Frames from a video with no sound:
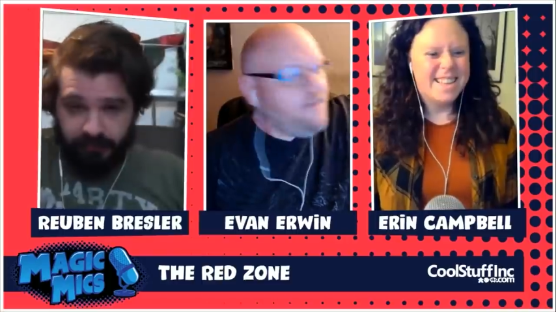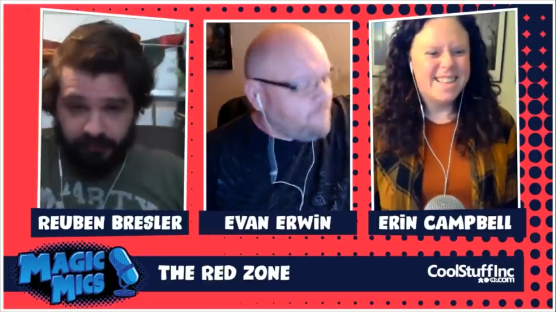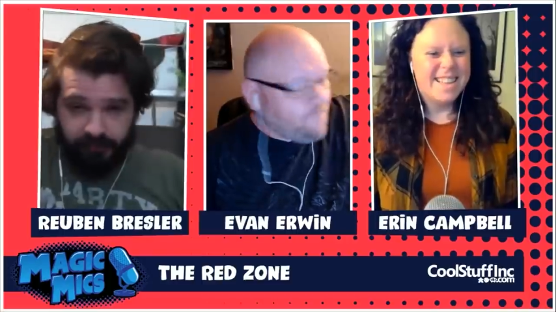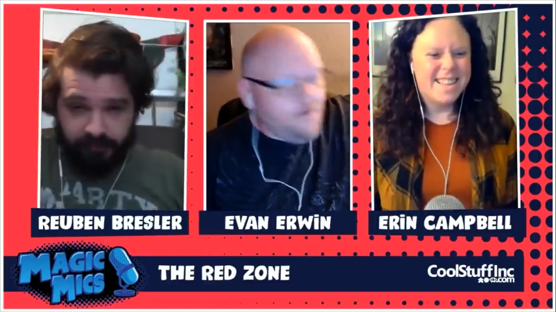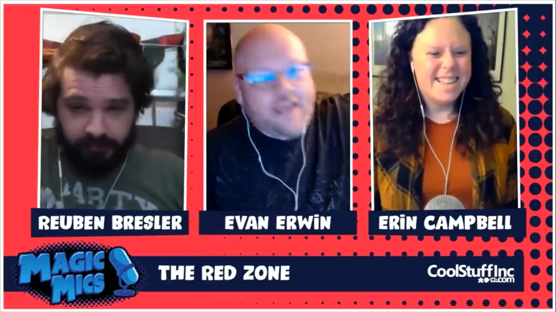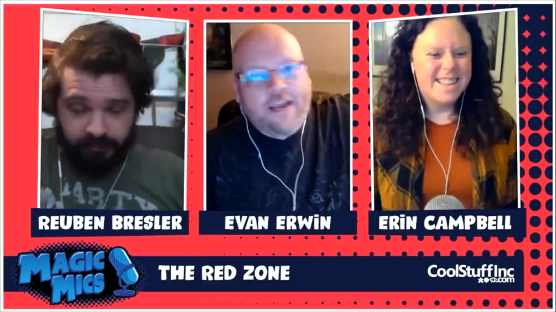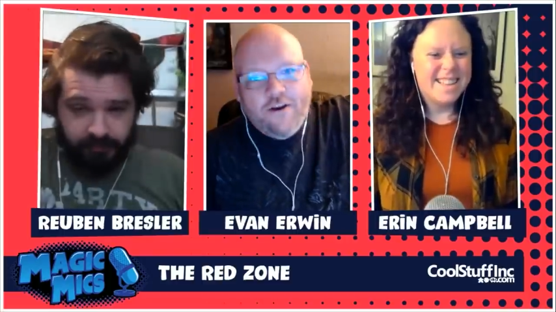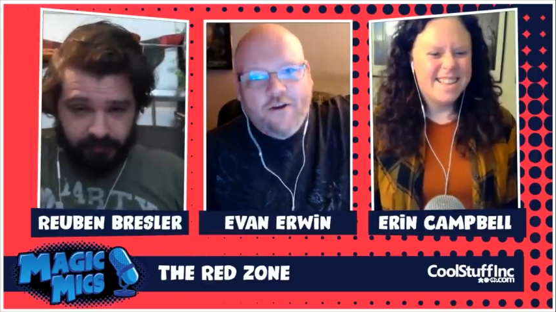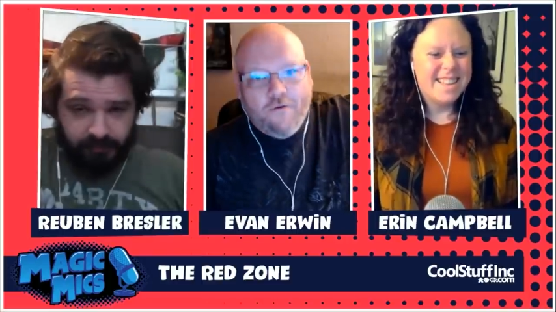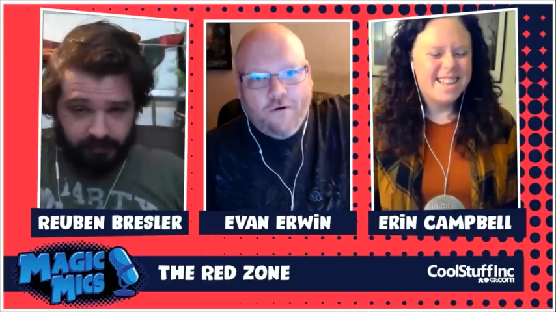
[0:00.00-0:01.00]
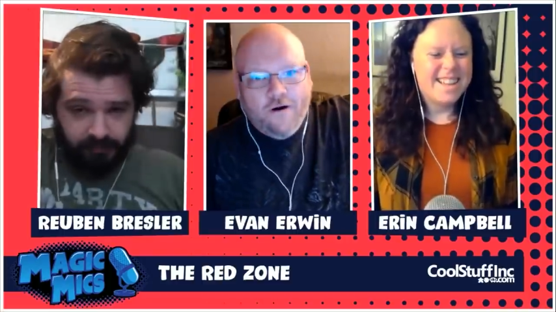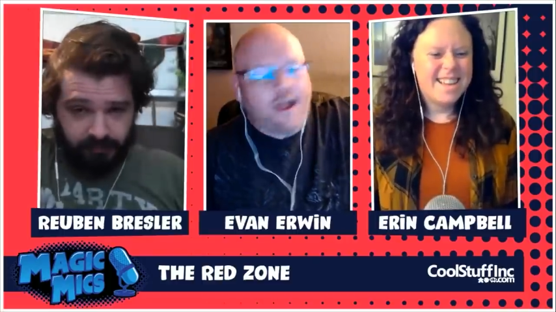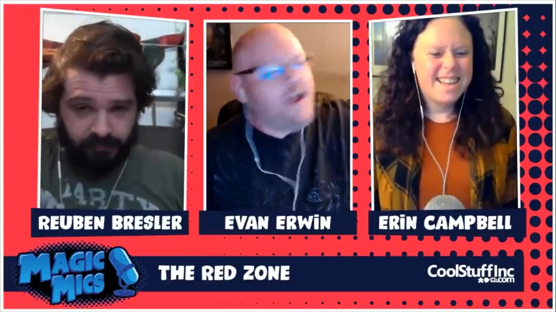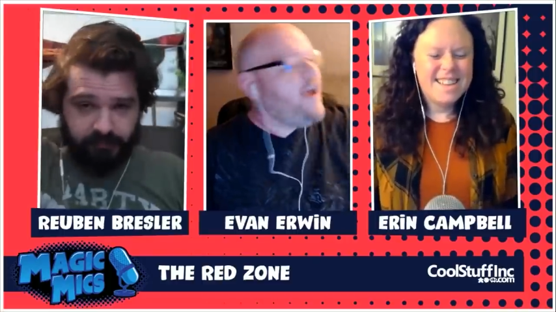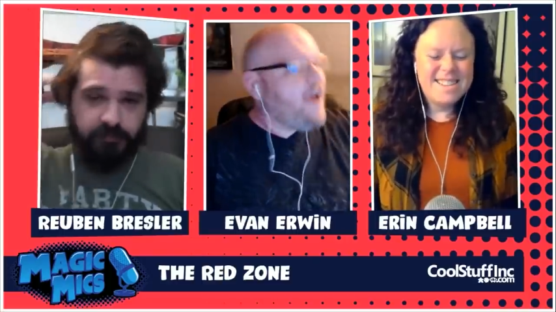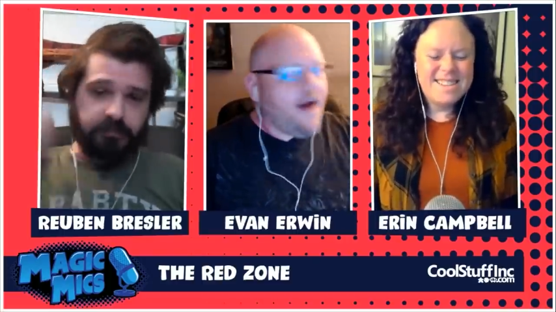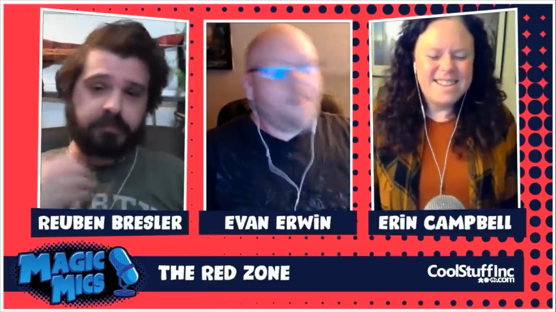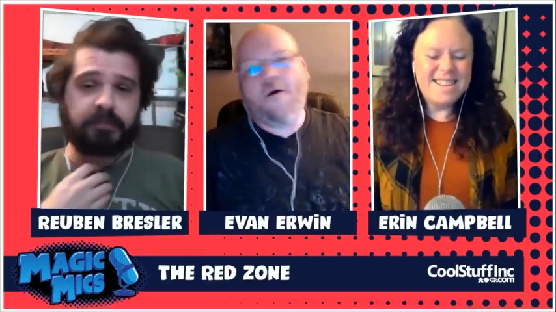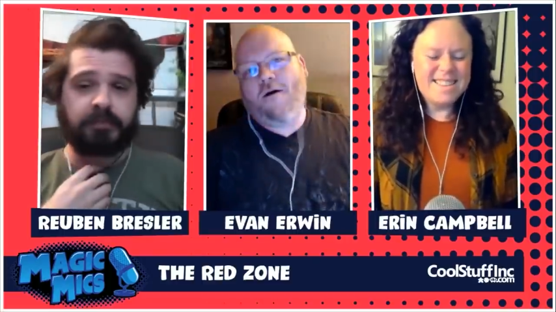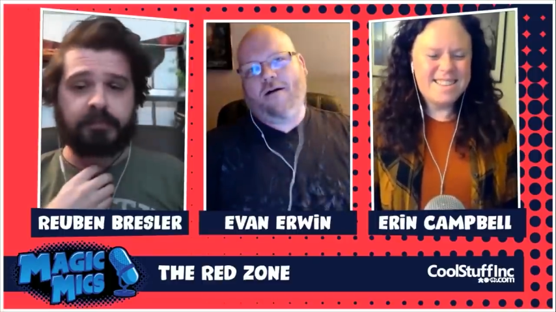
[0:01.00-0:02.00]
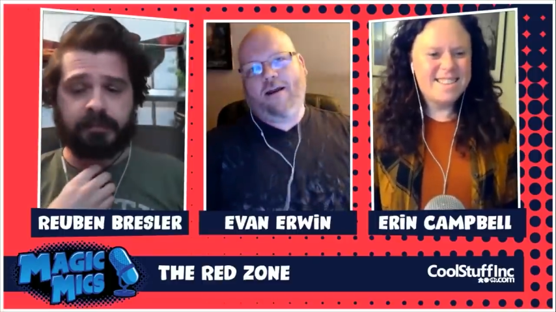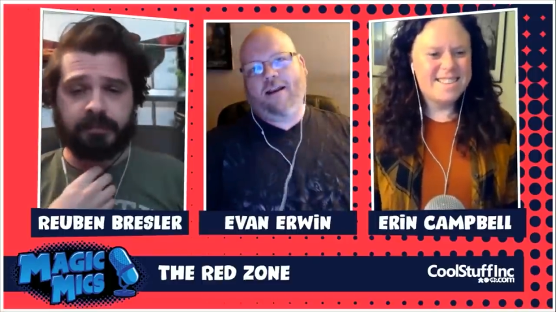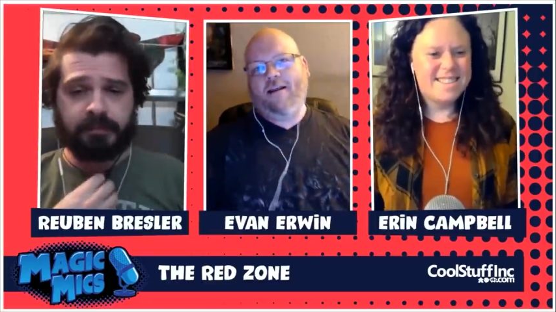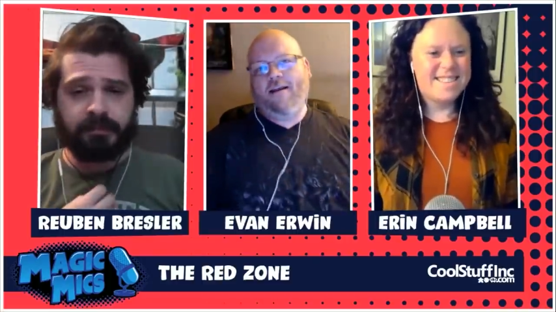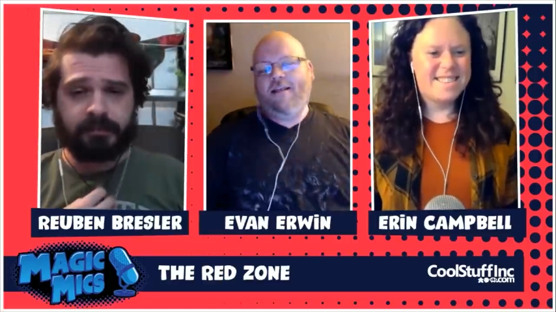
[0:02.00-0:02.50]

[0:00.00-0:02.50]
Speaker 1: the freaking door. Come on.